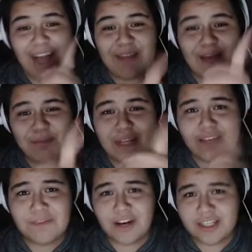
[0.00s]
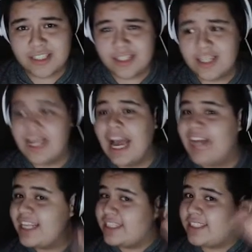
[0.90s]
Now, I'm not playing Foxy.
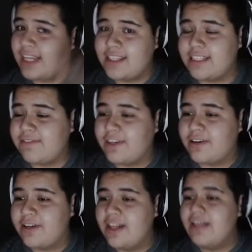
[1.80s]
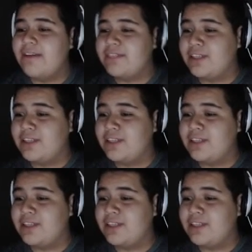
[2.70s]
At least not this video.